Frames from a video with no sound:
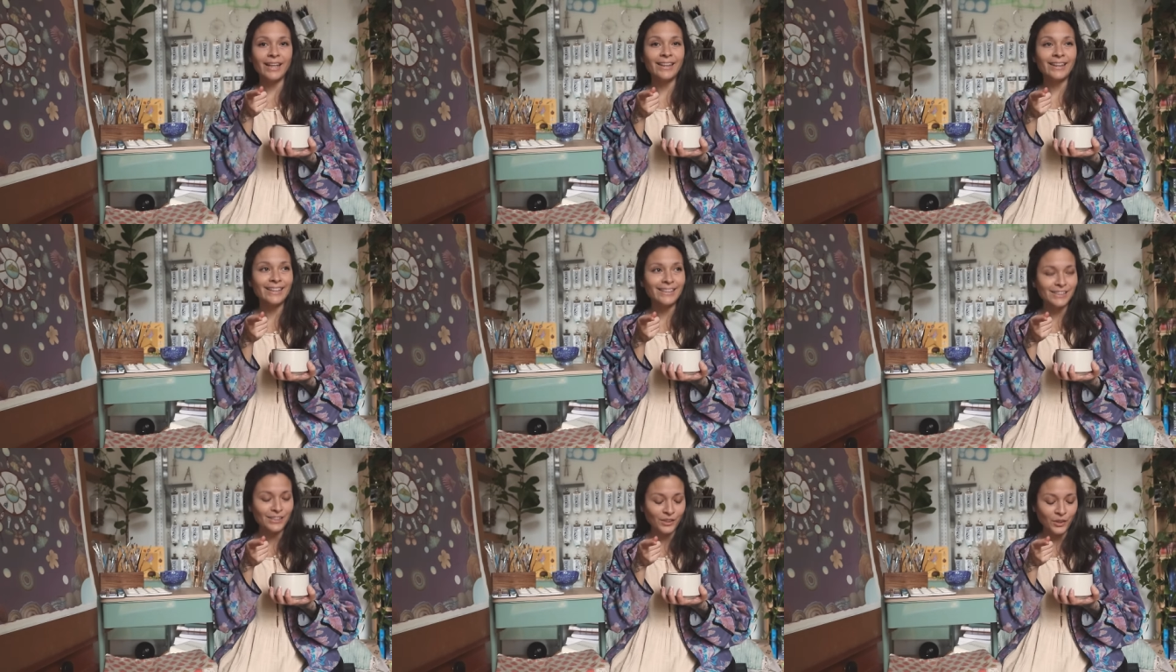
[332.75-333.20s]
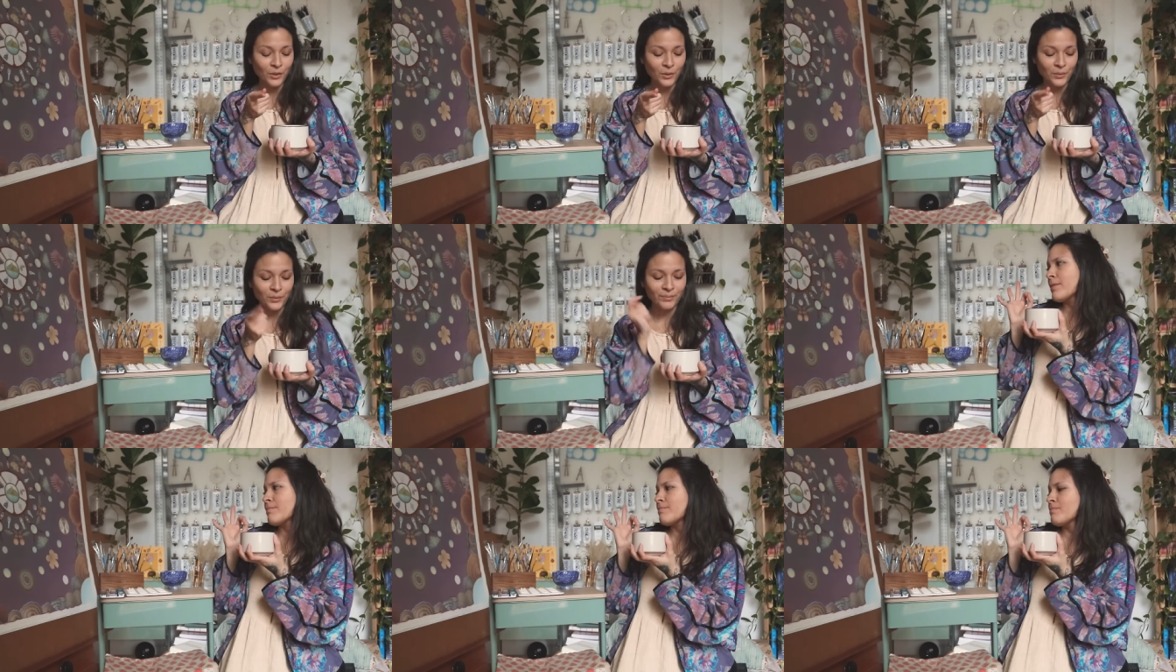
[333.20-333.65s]
Let's go.
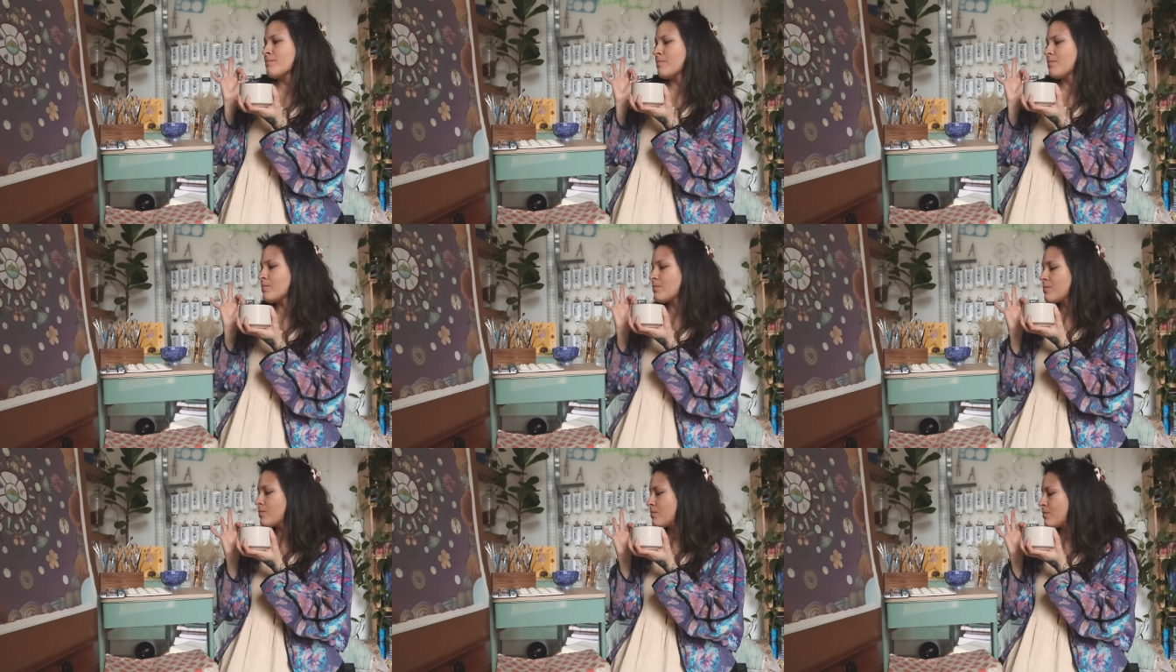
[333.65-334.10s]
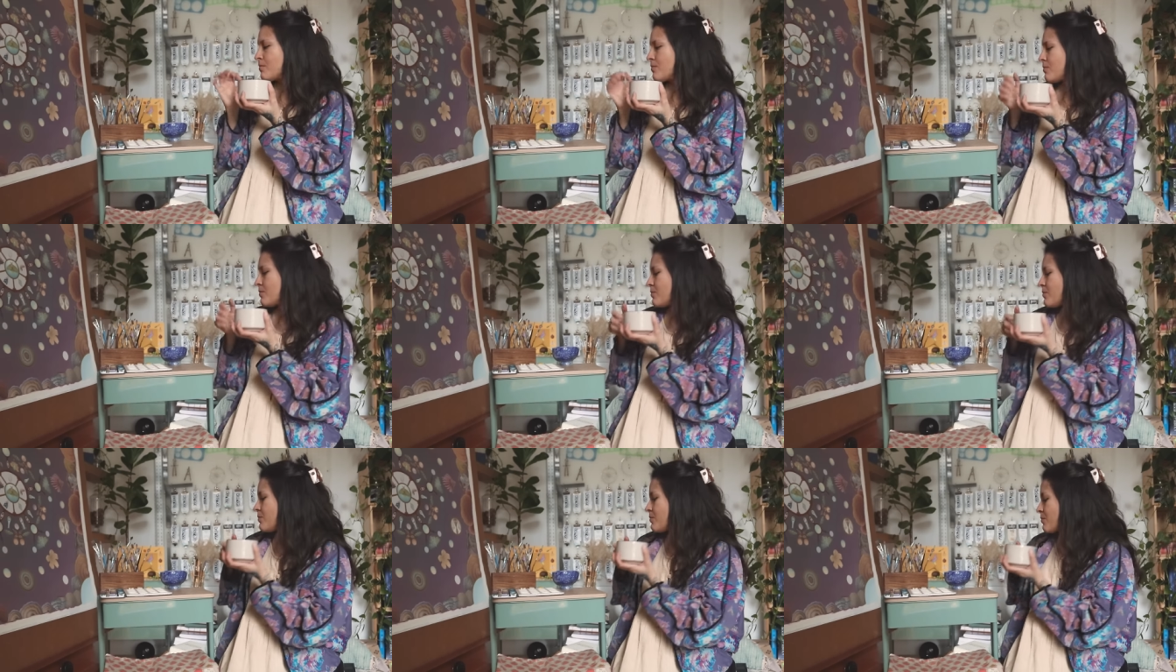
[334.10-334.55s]
Mm -mm
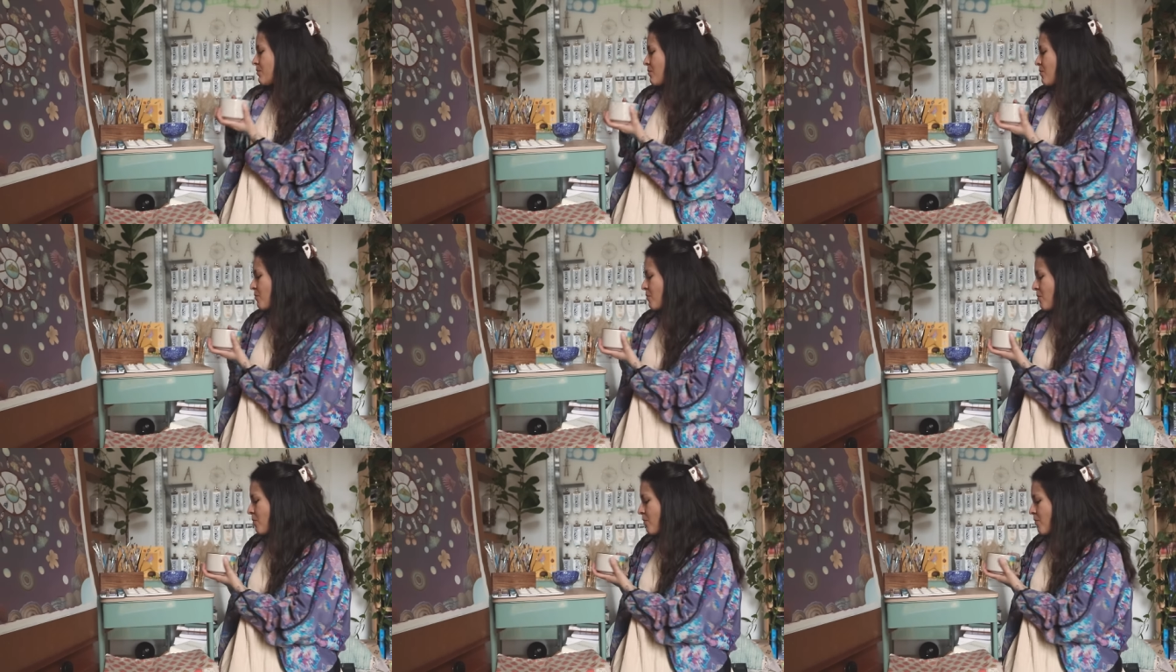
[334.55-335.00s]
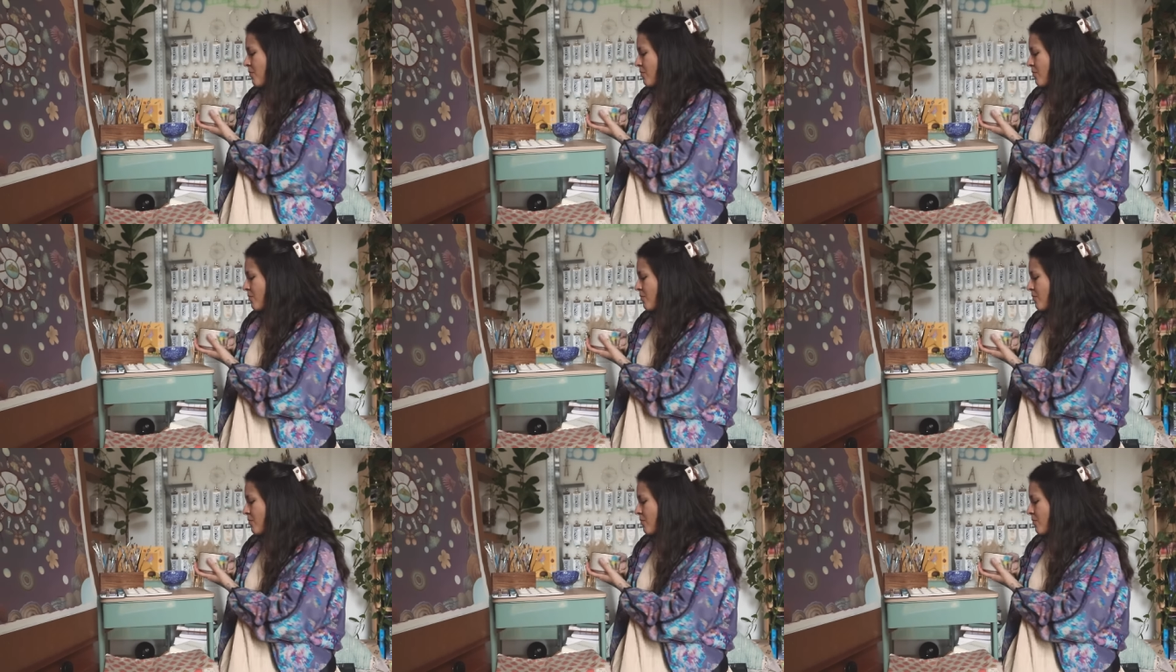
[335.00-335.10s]
-mm -mm.